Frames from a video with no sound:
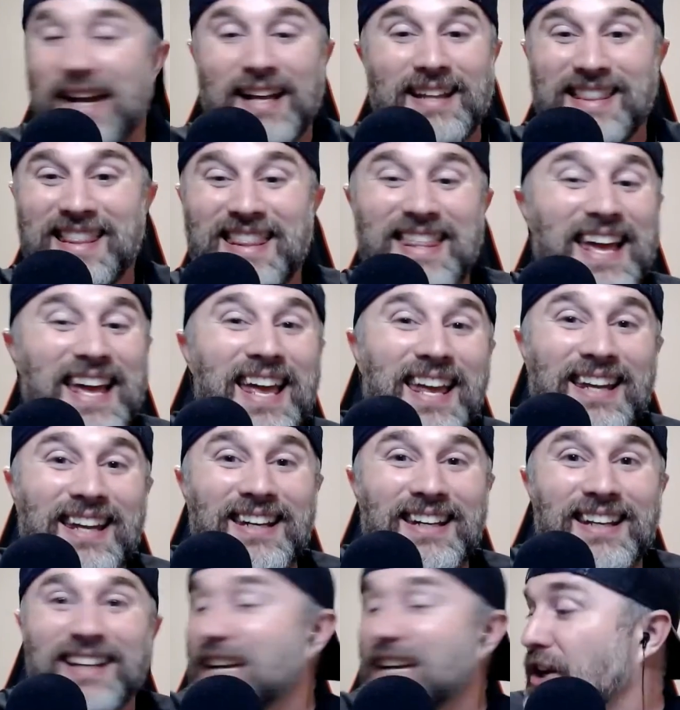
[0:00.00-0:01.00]
And
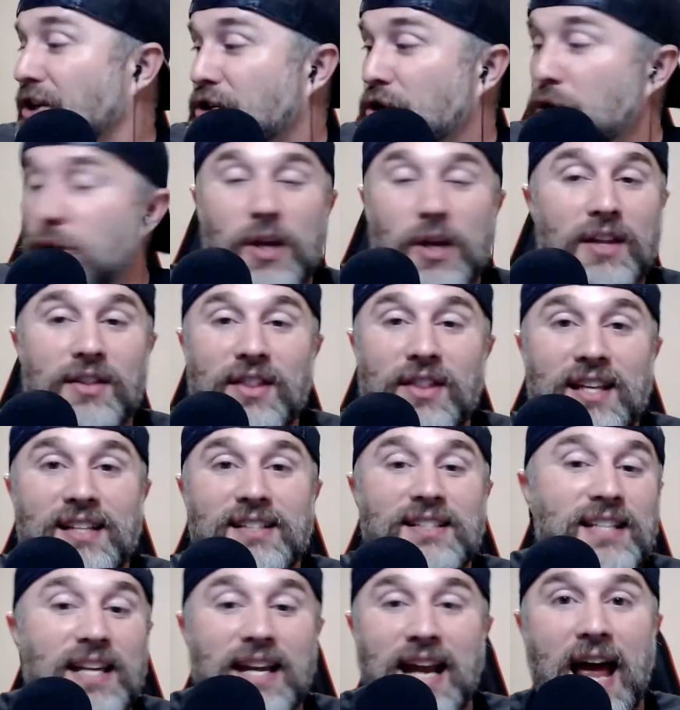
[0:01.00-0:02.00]
then you can then
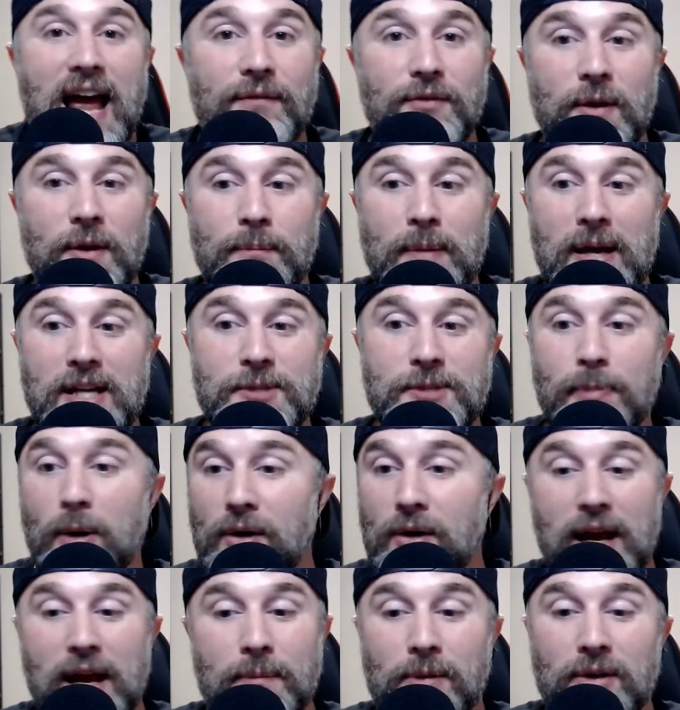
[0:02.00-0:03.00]
sit and have the
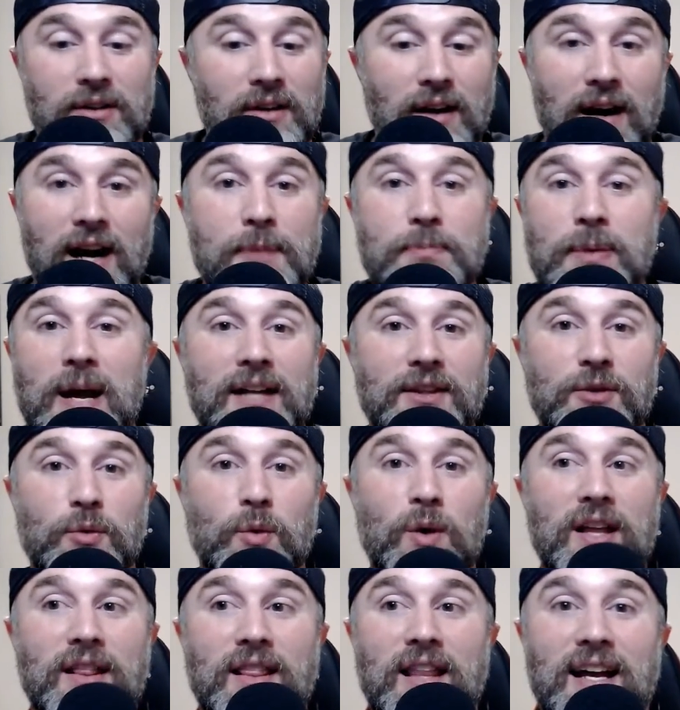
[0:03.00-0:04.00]
baseball game on your iPad the
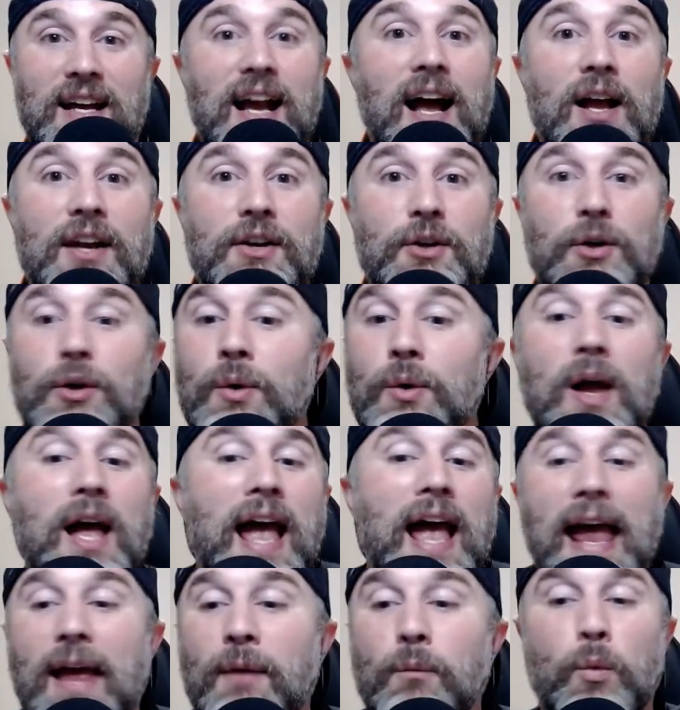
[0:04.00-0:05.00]
way like I do.
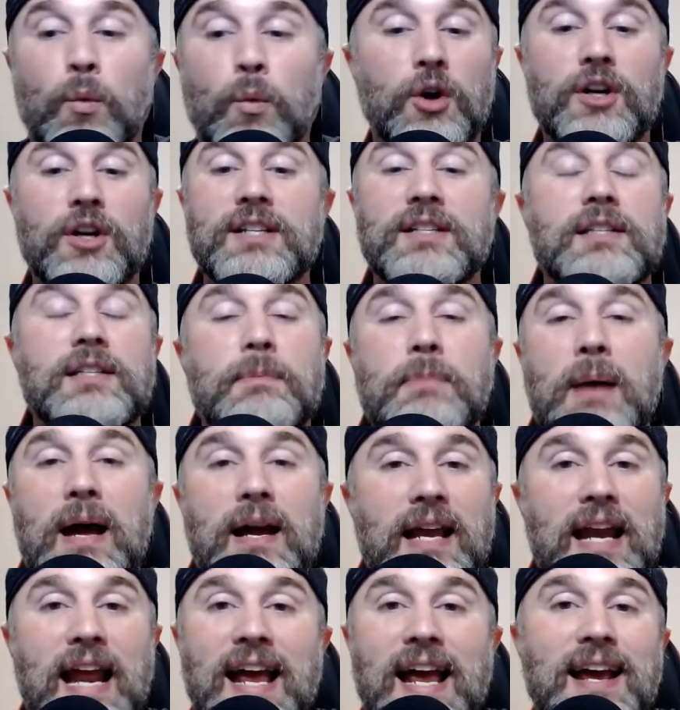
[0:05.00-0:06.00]
And we're going to sit
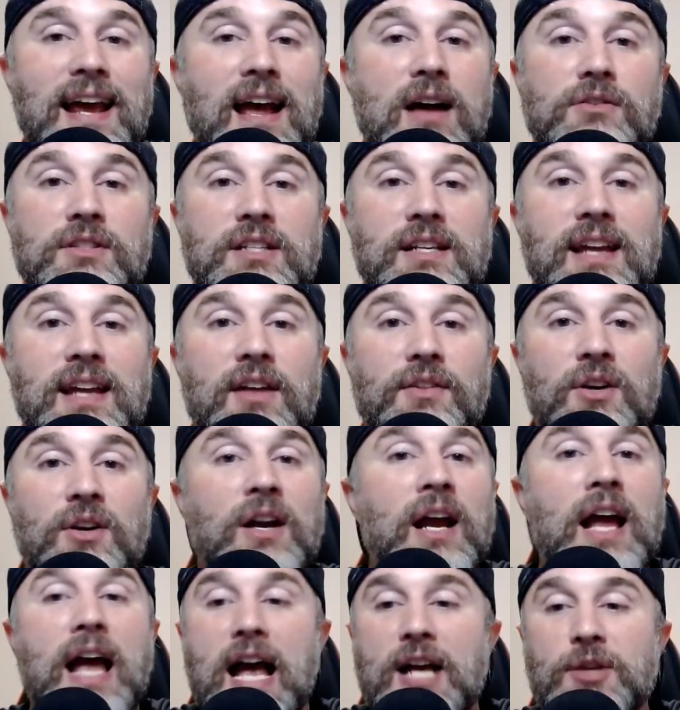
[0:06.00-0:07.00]
back and hang out together
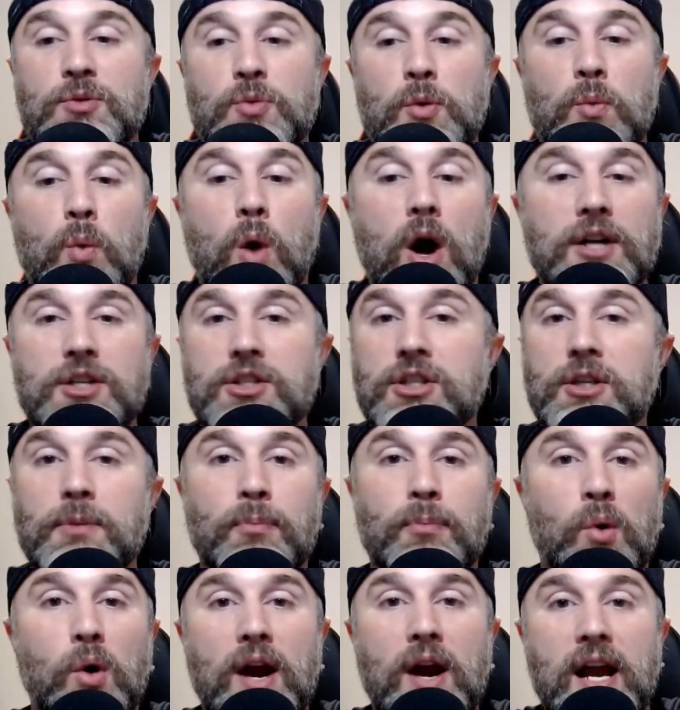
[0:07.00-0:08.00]
as we watch the
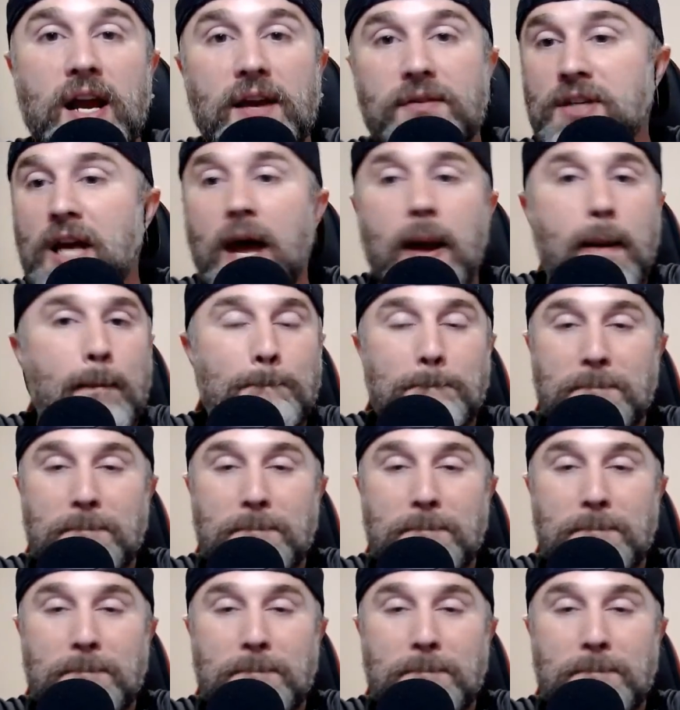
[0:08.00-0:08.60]
Braves